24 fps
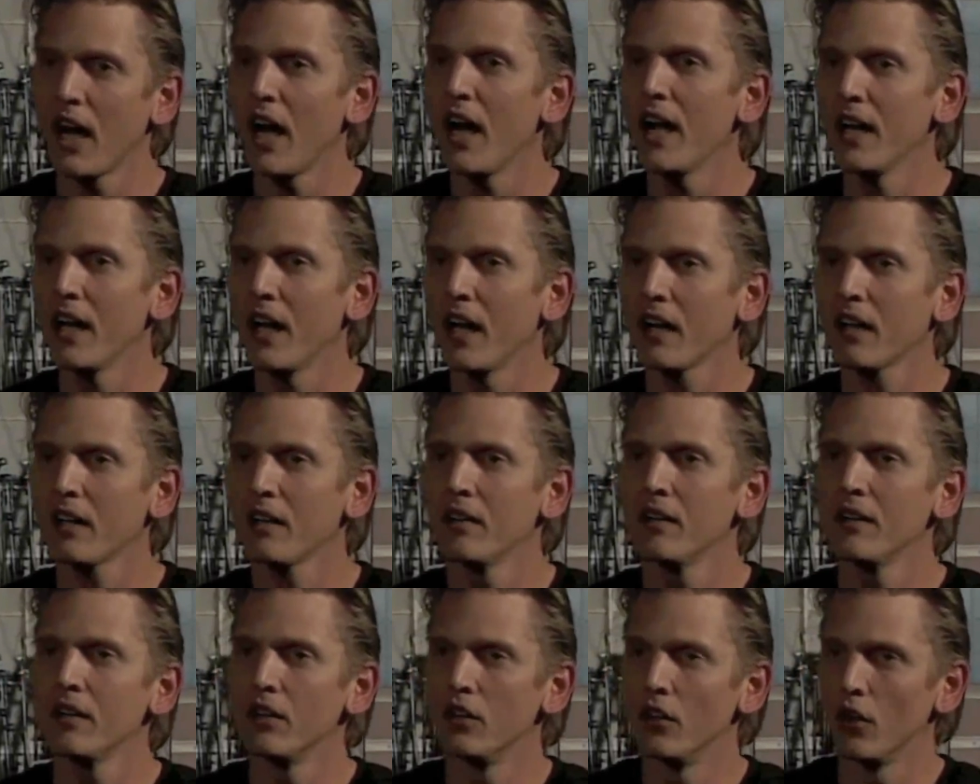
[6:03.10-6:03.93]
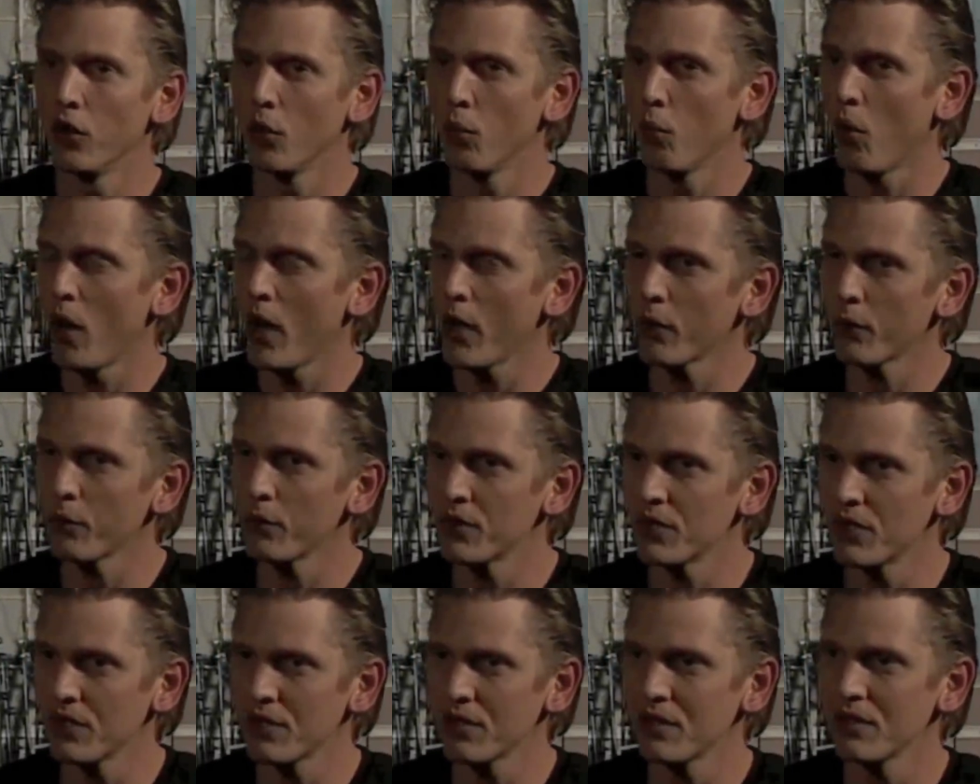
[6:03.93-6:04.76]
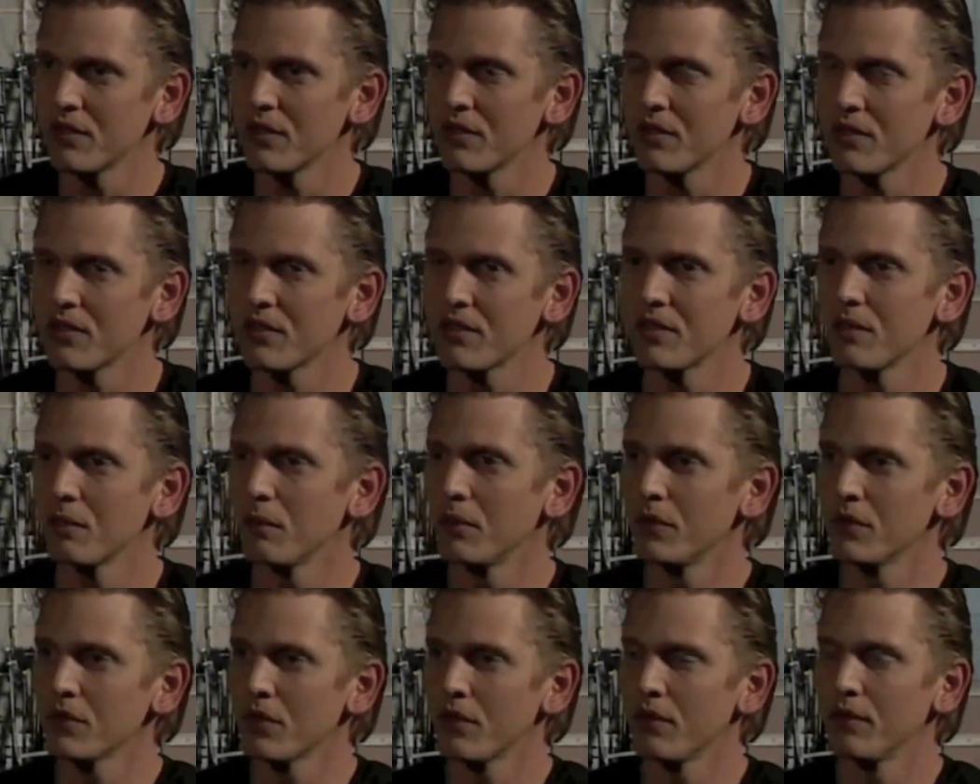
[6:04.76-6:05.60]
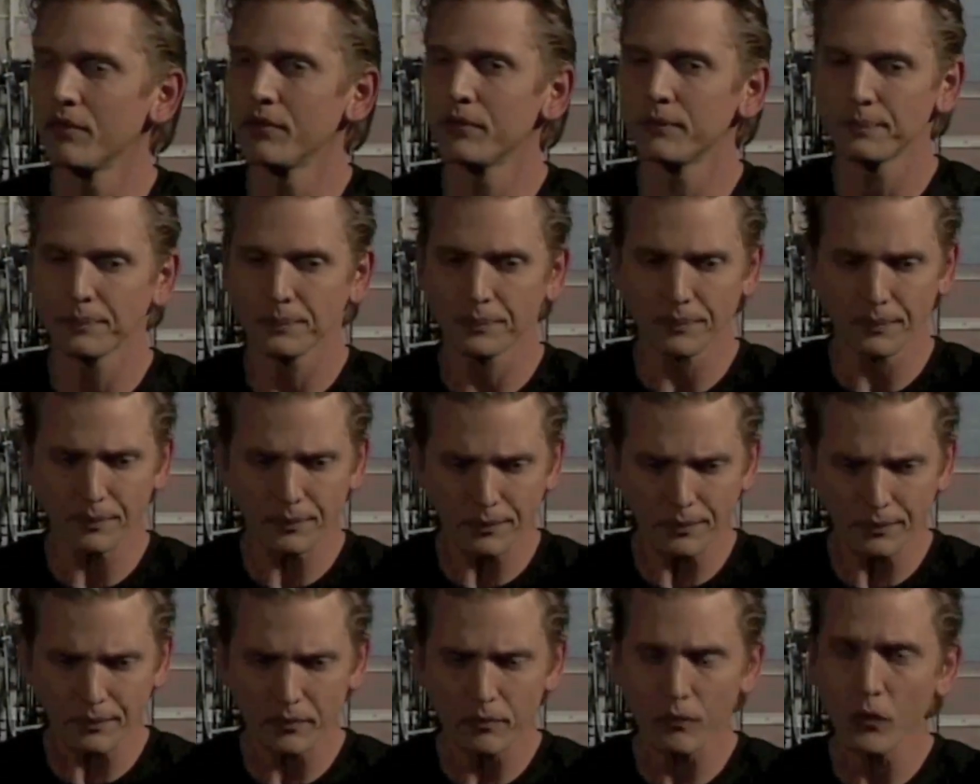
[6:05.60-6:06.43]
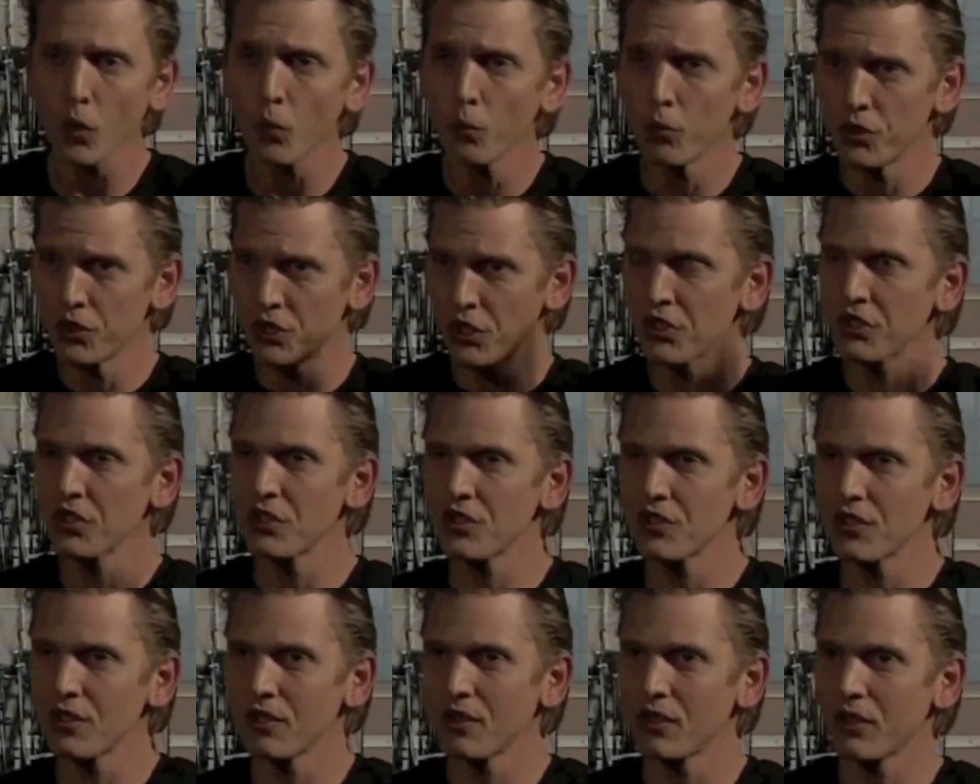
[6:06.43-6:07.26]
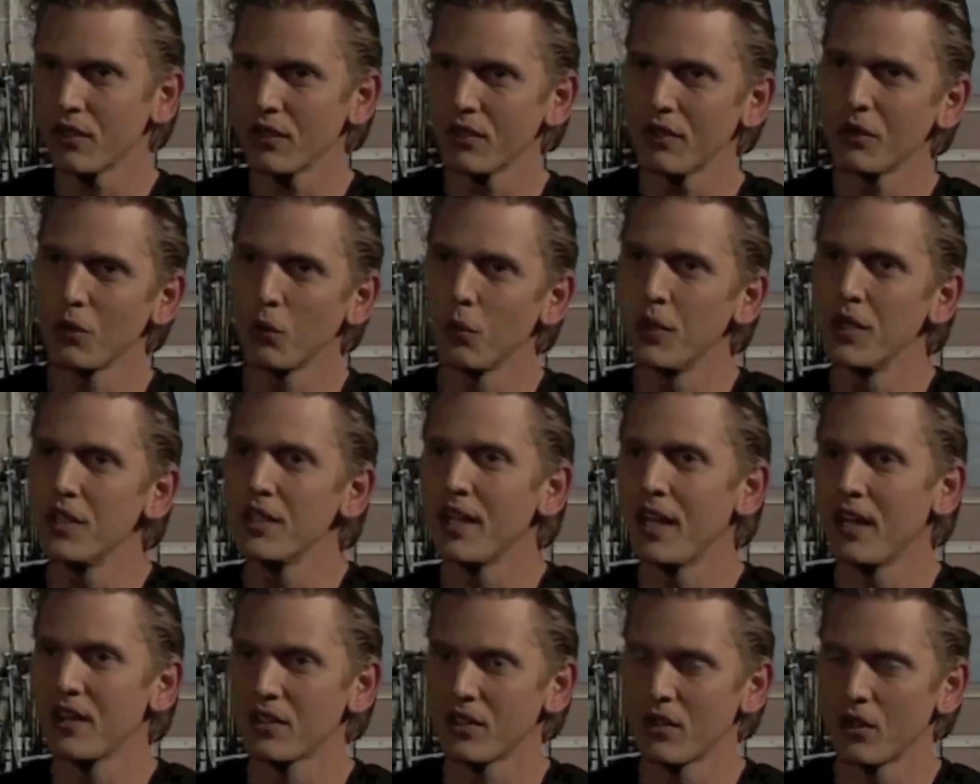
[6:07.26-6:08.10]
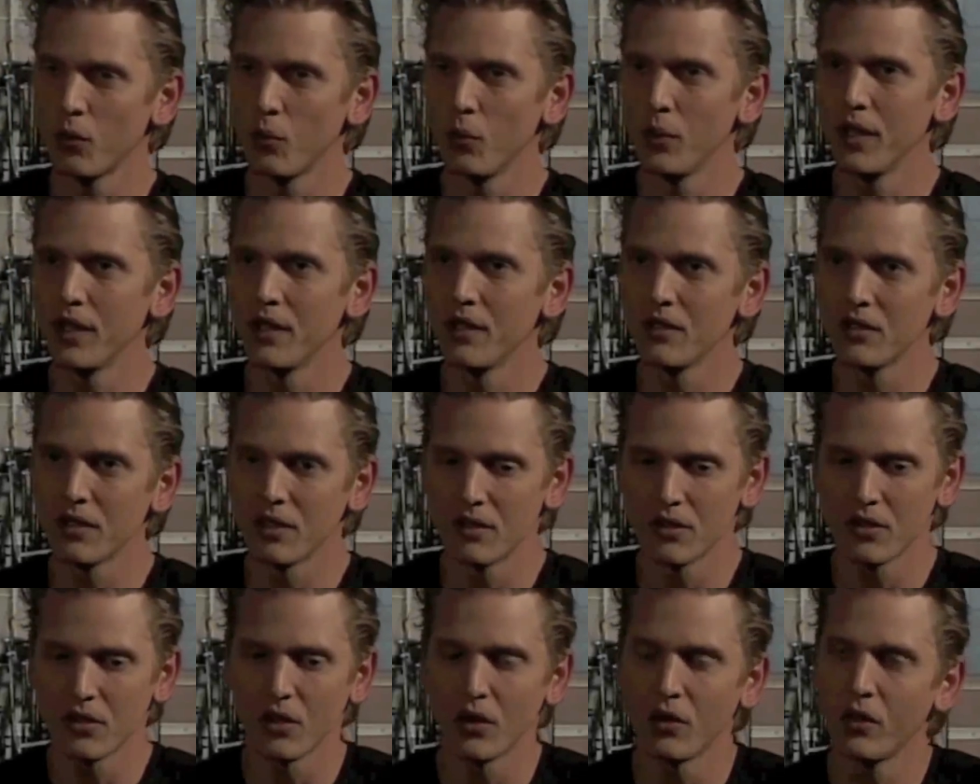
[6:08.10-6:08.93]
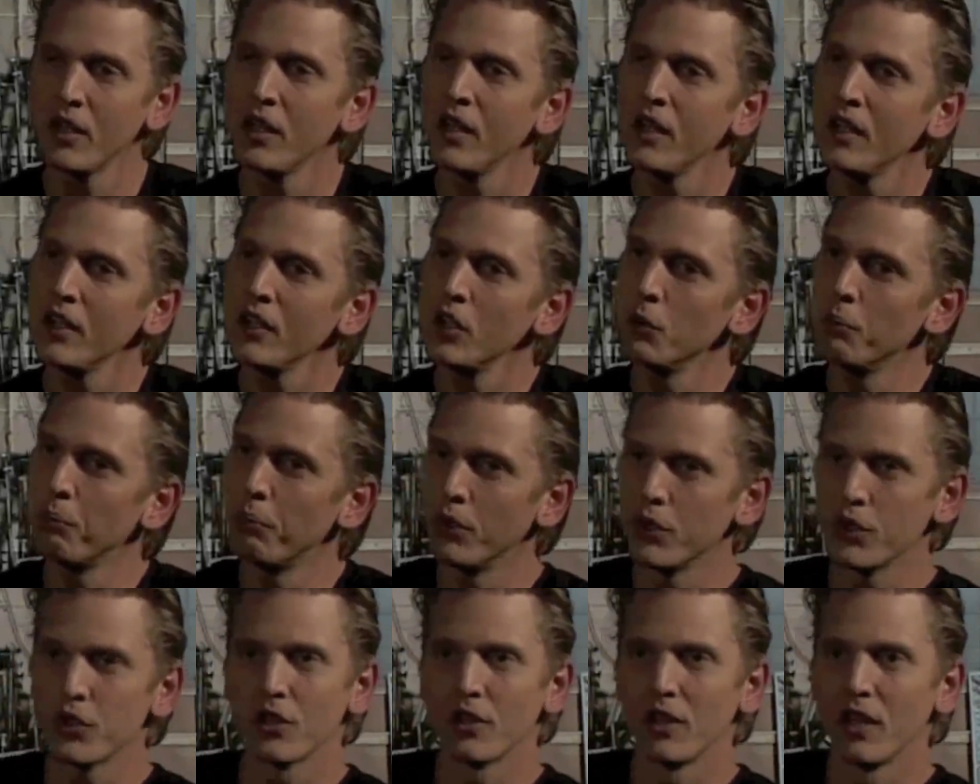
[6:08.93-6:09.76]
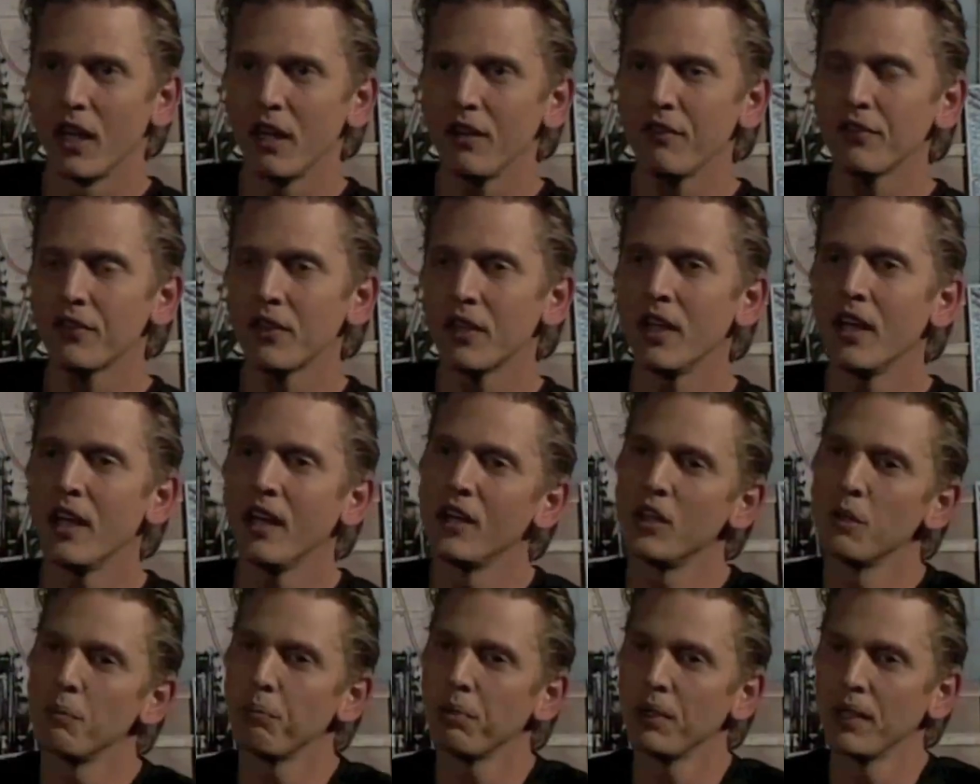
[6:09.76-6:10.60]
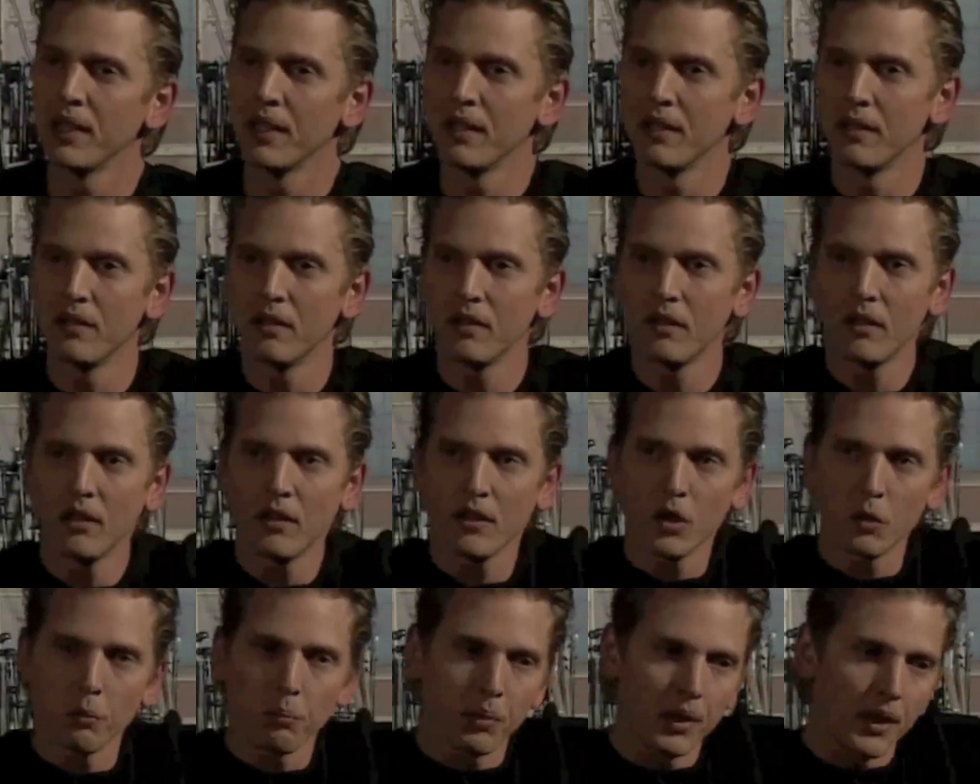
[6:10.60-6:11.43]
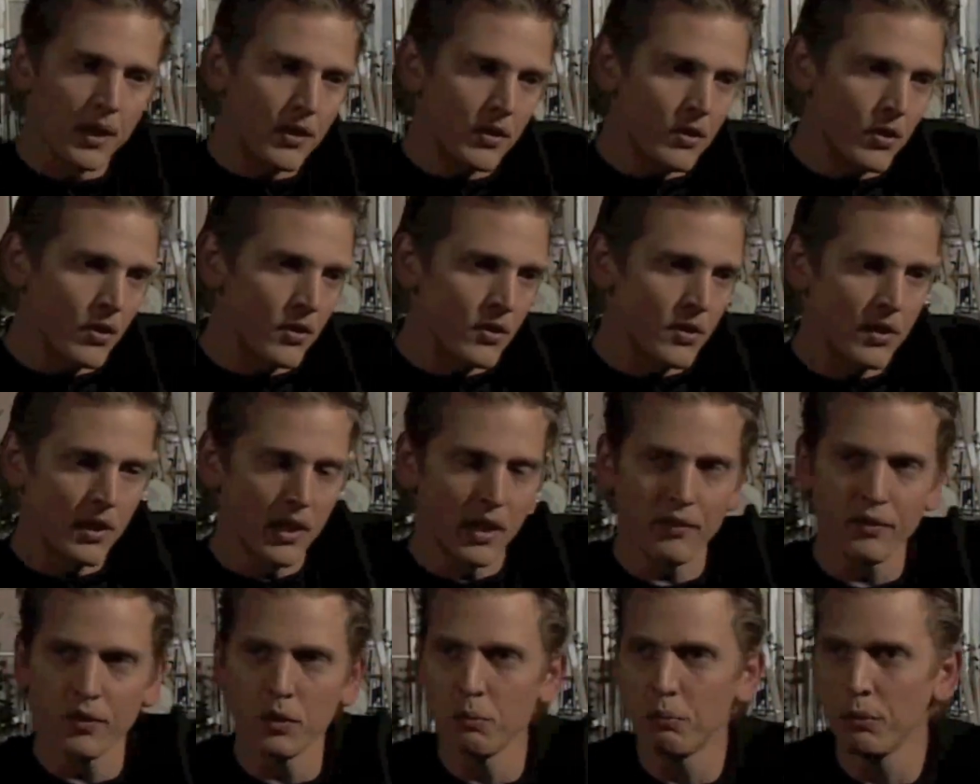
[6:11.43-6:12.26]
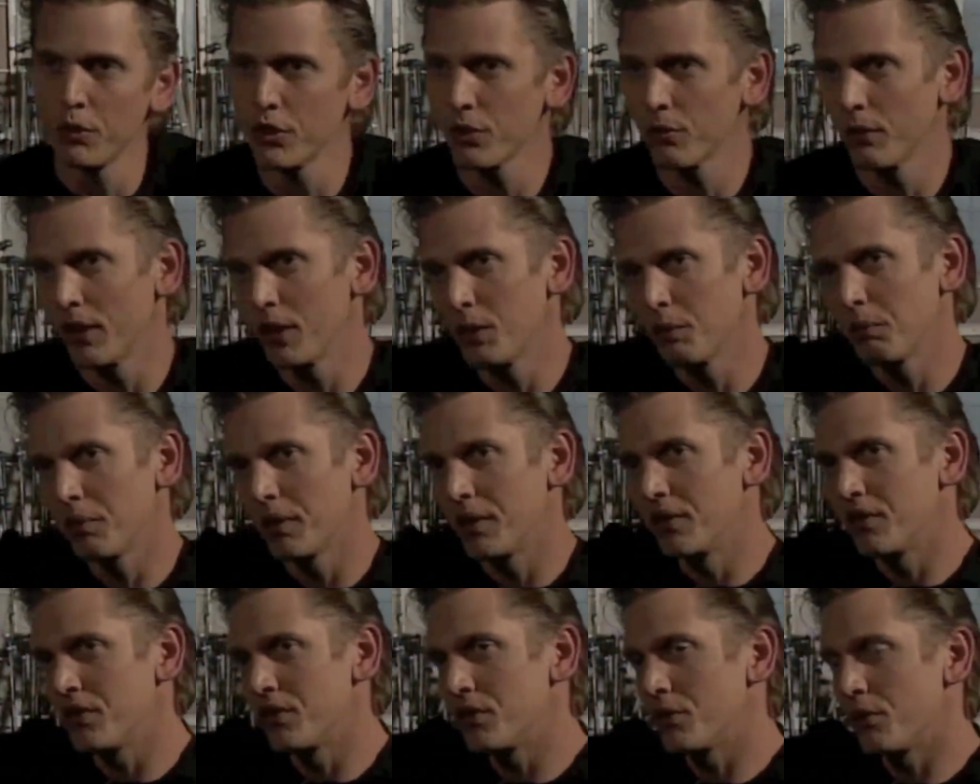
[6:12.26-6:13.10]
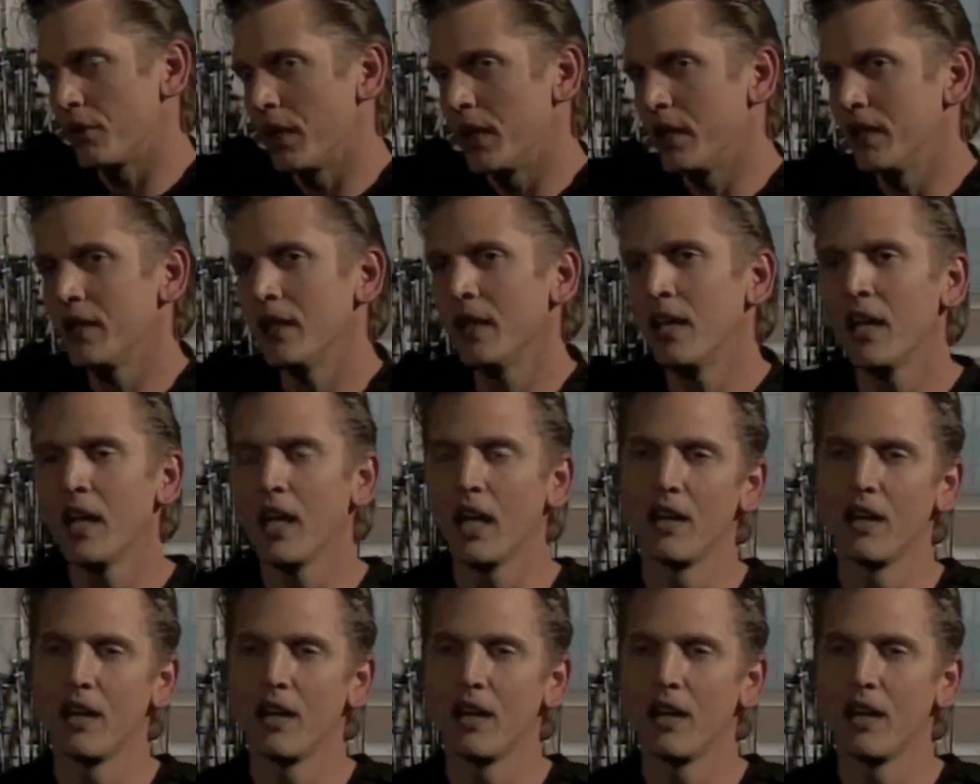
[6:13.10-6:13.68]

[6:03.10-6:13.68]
a kayak. You know, the water resistance is a similar sort of resistance that the, the wind has on the wings, and so you push left, and the plane the plane turns left. You push right, the plane turns right,